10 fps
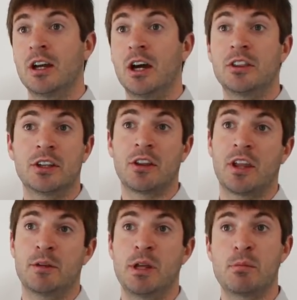At the end of
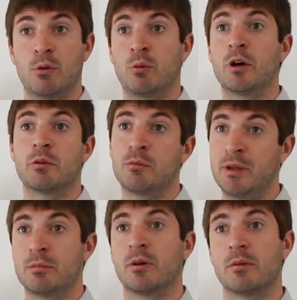the day, people work with
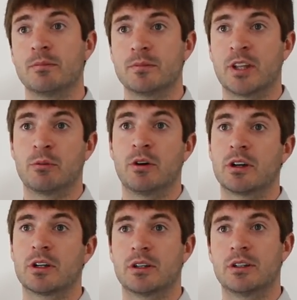people. They
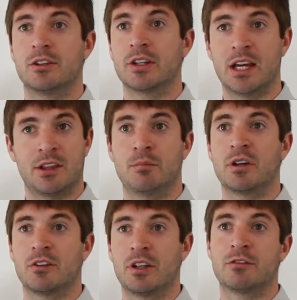work together
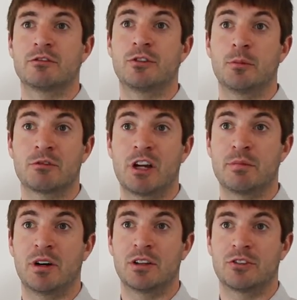because they form a great
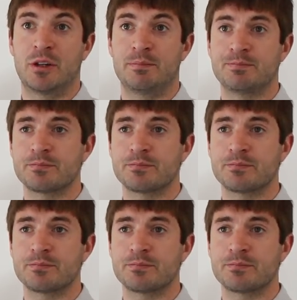partnership.